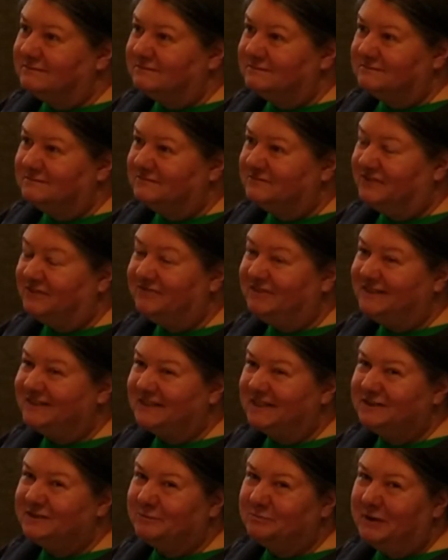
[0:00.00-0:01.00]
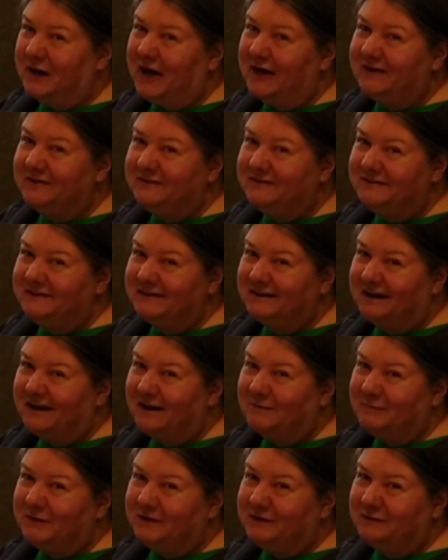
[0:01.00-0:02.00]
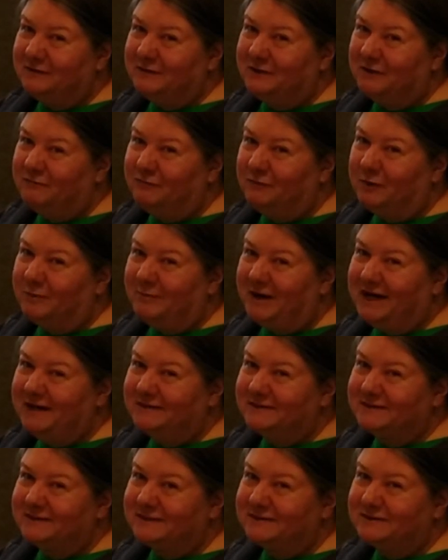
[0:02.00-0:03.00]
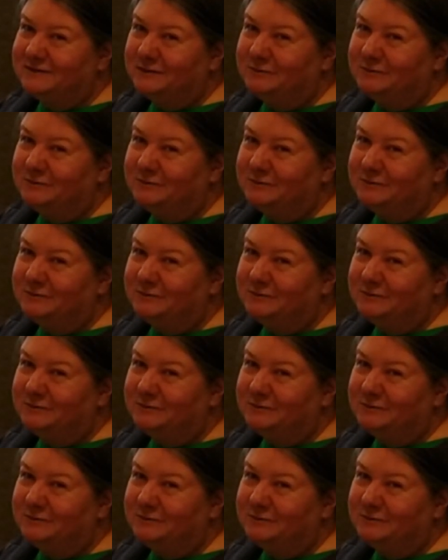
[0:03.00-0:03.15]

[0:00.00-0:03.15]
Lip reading: 50 cents a mile, I mean, you can go 4 miles, that's $2.